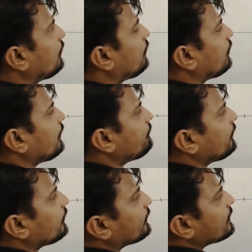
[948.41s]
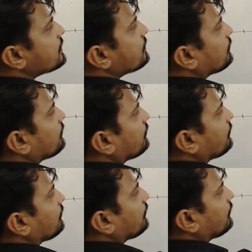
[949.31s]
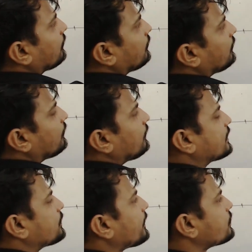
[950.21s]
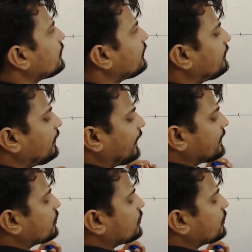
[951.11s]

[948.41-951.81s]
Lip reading: If I look at this expression and t has to be